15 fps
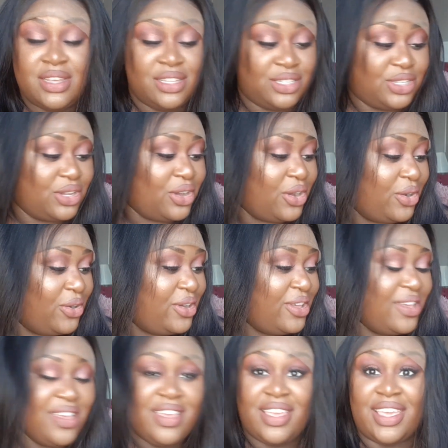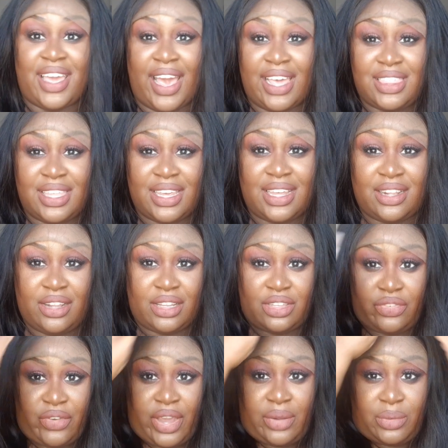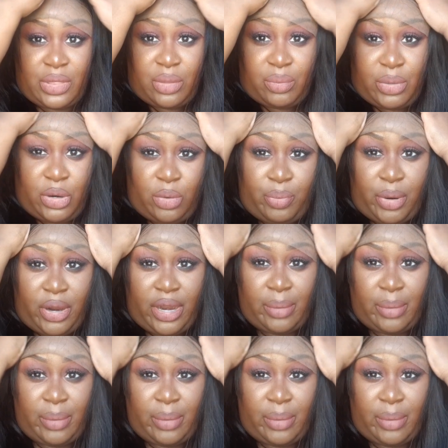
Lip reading: So yeah, I think it looks fine with the middle part.